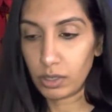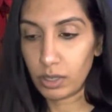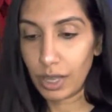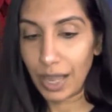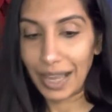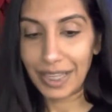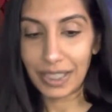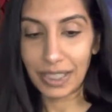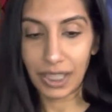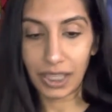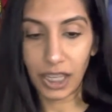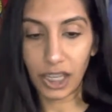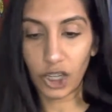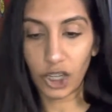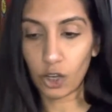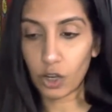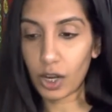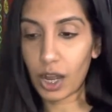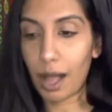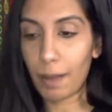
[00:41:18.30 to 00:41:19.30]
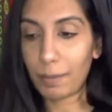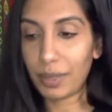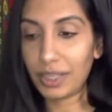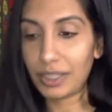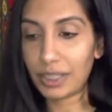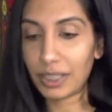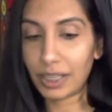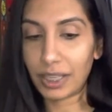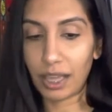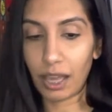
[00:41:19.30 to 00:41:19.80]
I see that you're coming
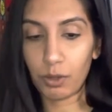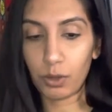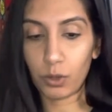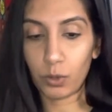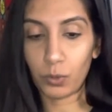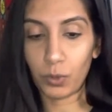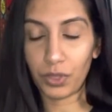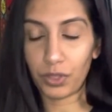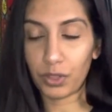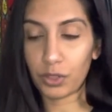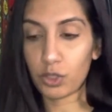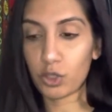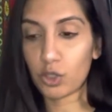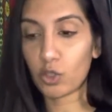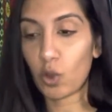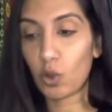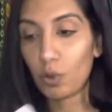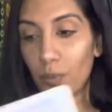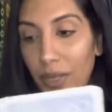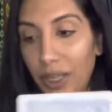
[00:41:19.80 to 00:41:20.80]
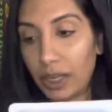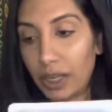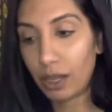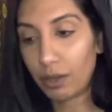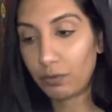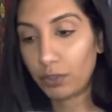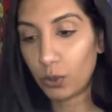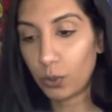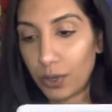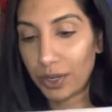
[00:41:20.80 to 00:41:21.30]
together with a soulmate
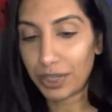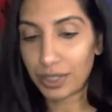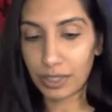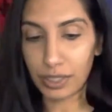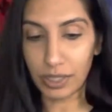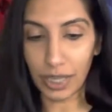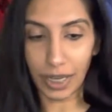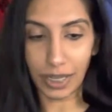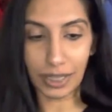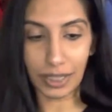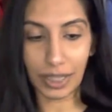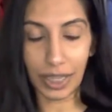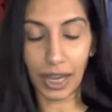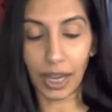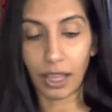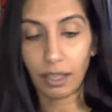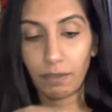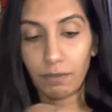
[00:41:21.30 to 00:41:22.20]
of yours that is that I